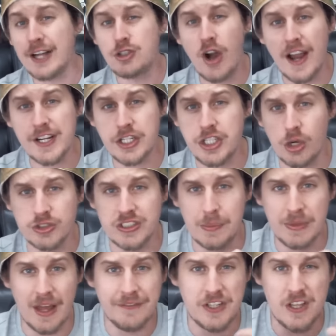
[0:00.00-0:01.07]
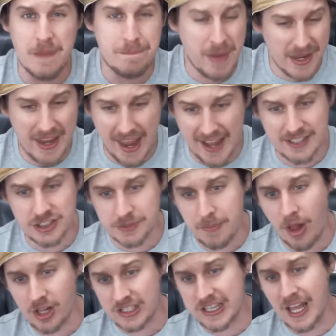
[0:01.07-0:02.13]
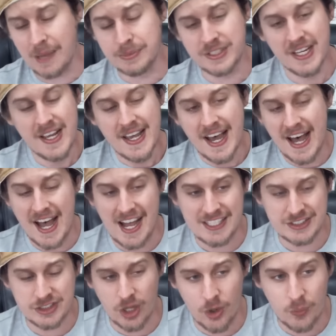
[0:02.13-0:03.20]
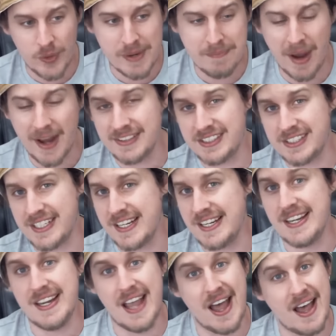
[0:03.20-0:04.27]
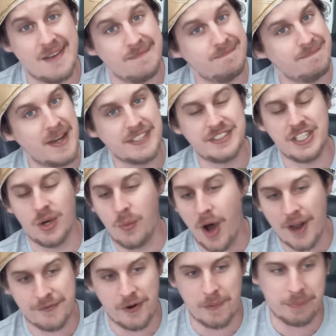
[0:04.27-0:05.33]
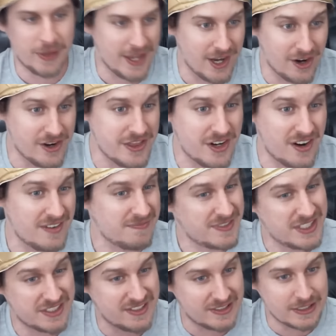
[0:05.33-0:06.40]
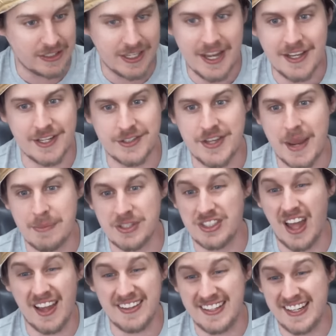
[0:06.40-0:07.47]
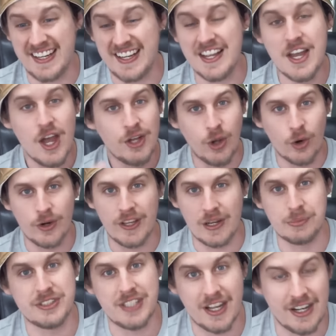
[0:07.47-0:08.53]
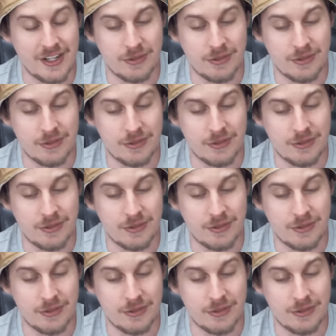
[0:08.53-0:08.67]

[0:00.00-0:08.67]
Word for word: I tried to show some love to the big and small clubs, uh, so we might see might see a Watford player in there. Just a little hint, his name is not Deeney. Don't get upset.